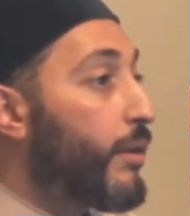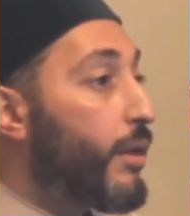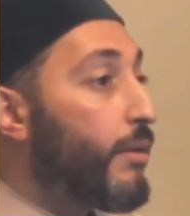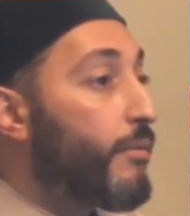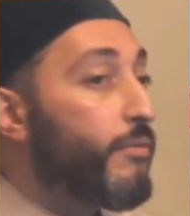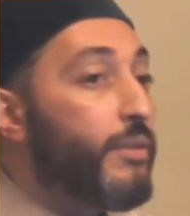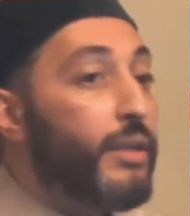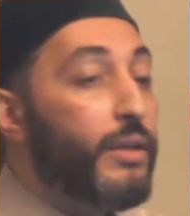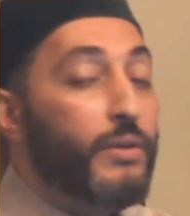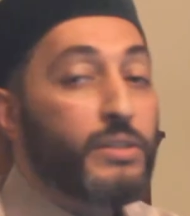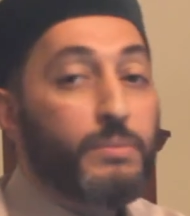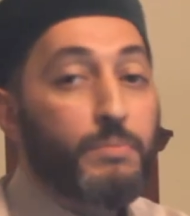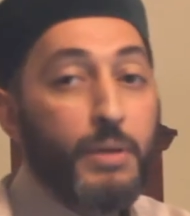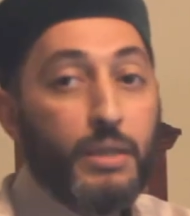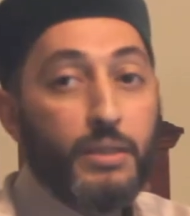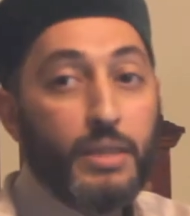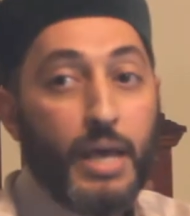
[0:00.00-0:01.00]
if they
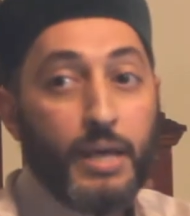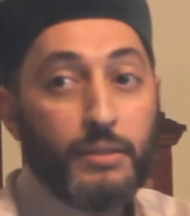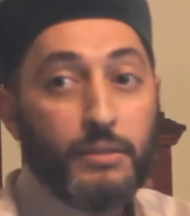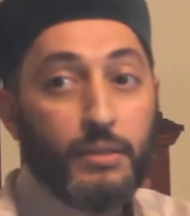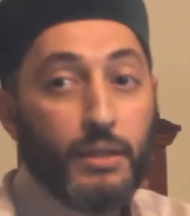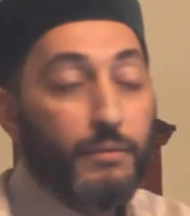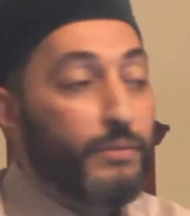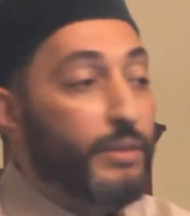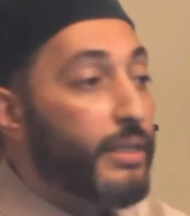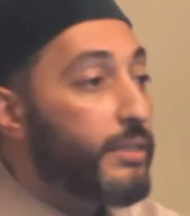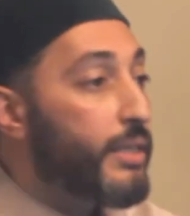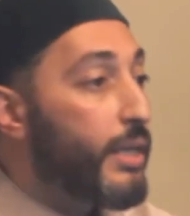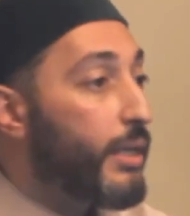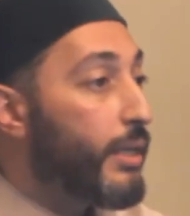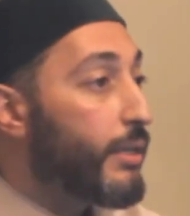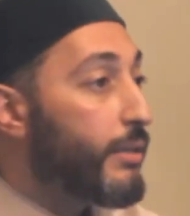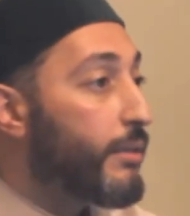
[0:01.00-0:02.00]
respect that, if they
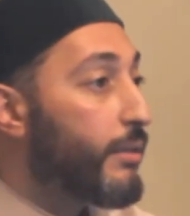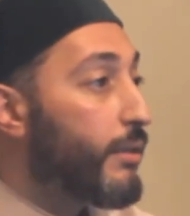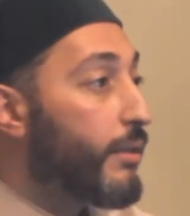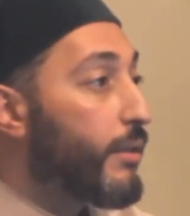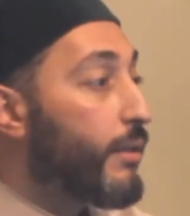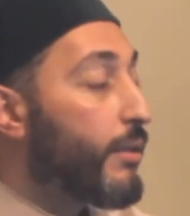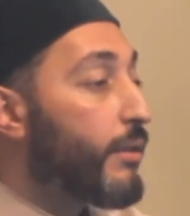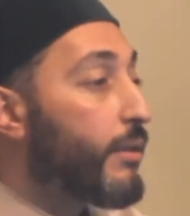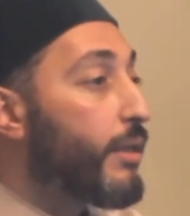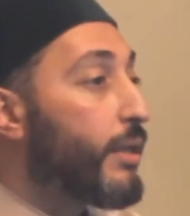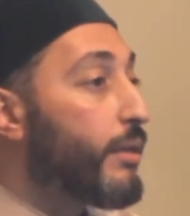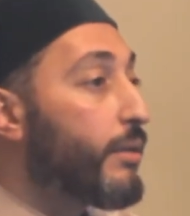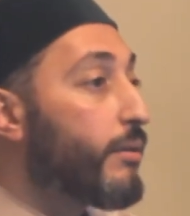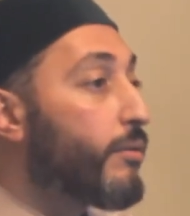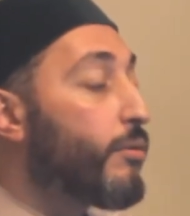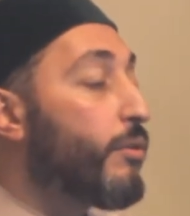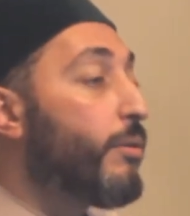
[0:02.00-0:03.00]
take it,
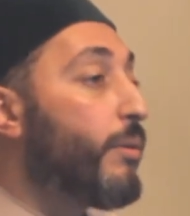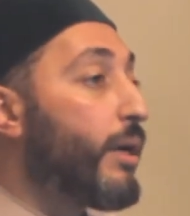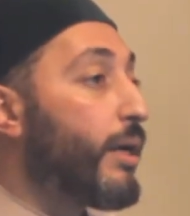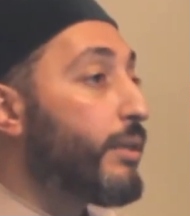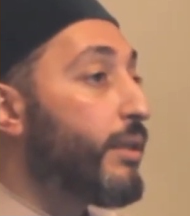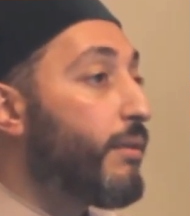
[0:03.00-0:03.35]
then go ahead.